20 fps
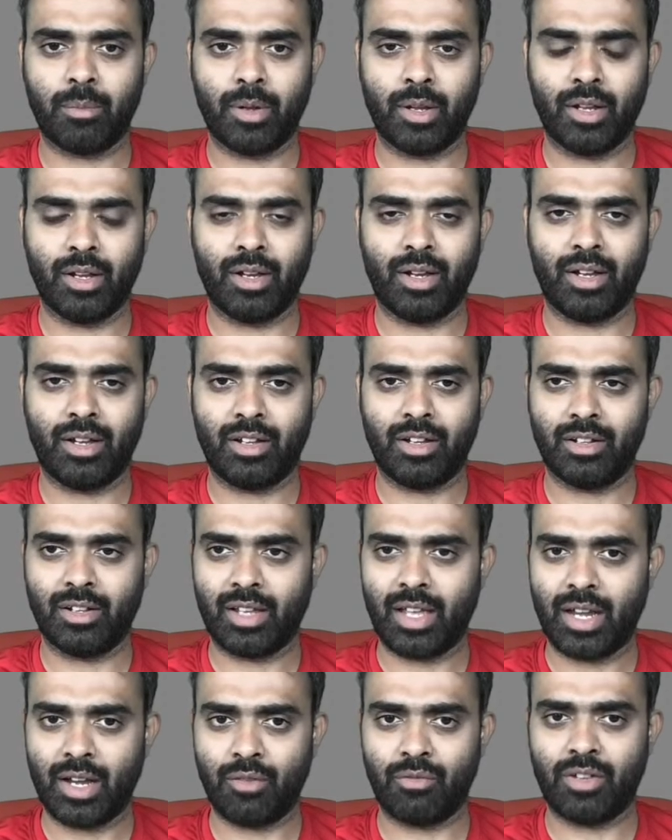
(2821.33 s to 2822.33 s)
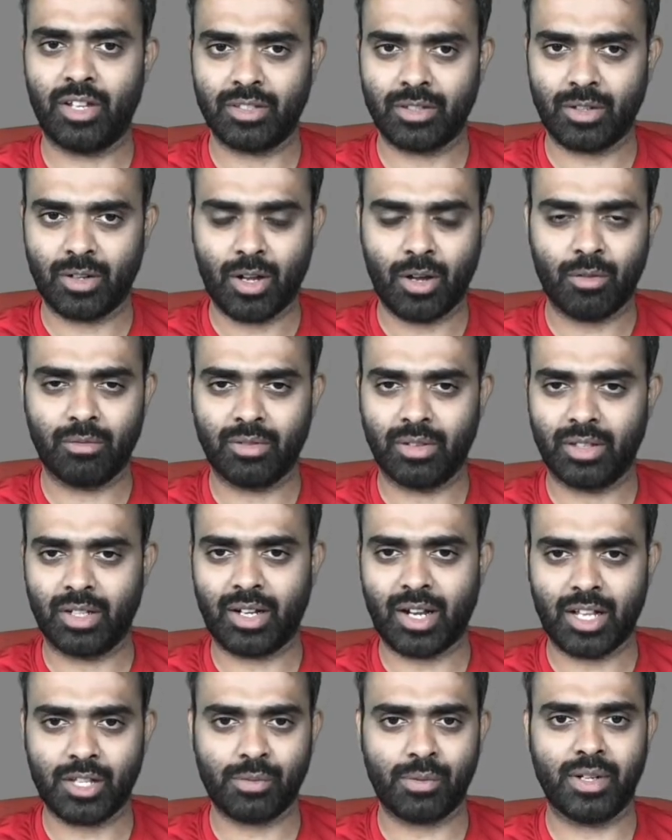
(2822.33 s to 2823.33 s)
NFT. So now the
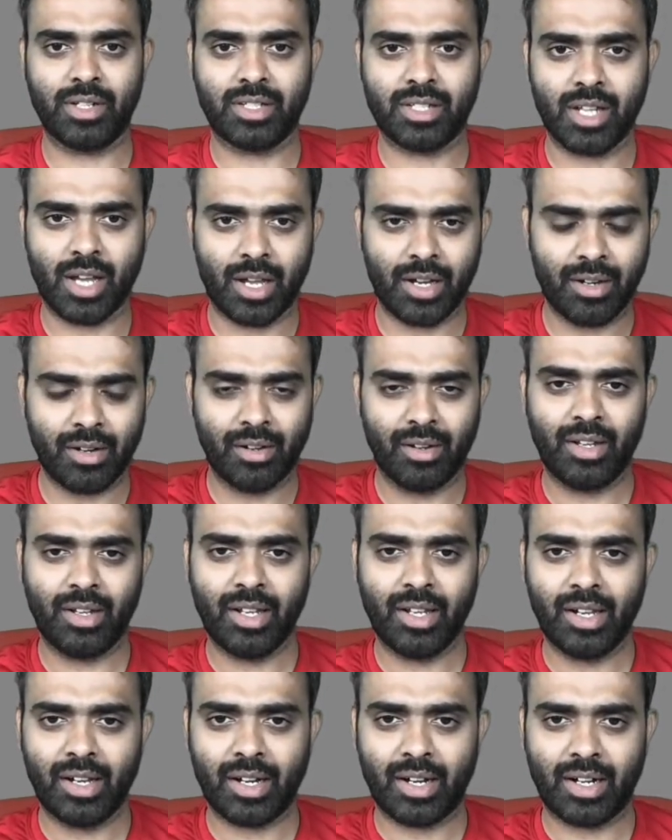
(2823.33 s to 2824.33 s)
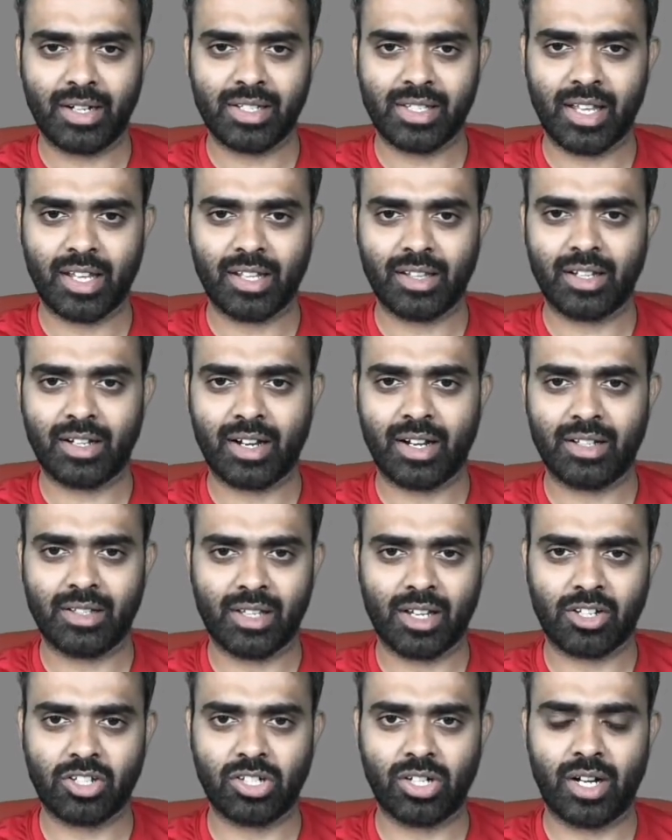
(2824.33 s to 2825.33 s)
transfer is done, right? Saying the
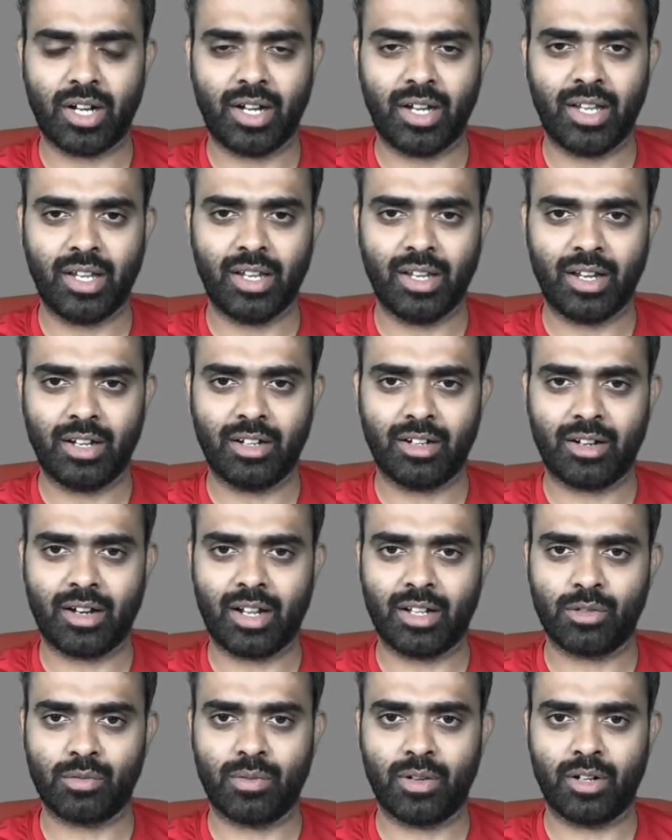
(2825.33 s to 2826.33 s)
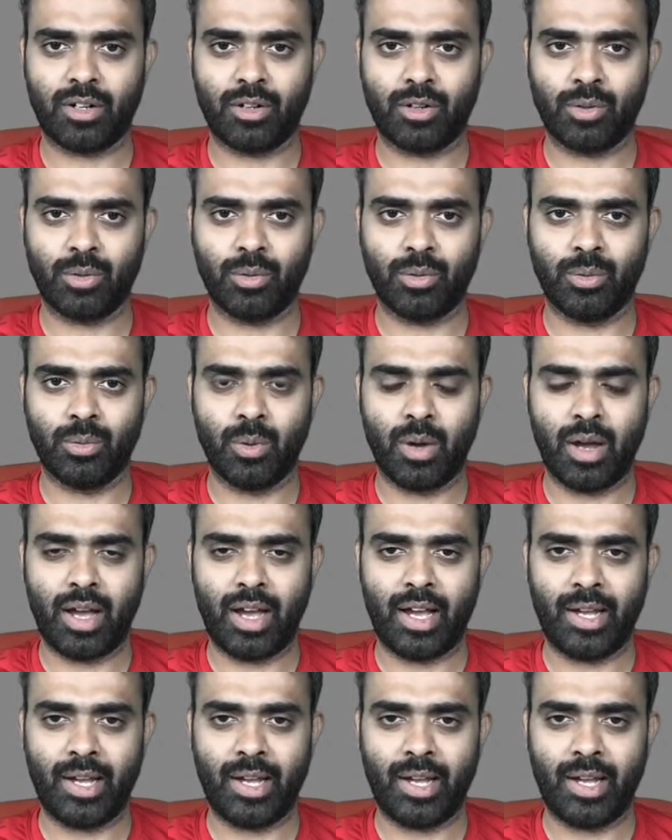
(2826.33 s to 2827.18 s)
transaction ID and transferred to